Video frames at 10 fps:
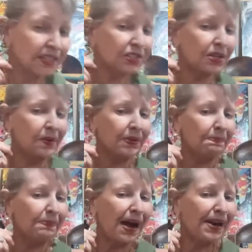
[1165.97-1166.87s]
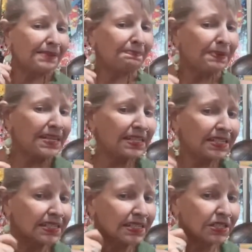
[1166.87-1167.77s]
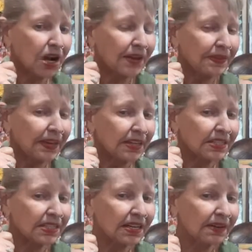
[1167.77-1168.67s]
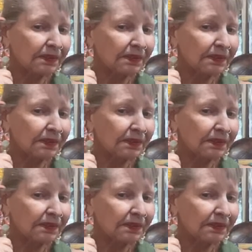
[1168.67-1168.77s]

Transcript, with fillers: So the bottom pieces on this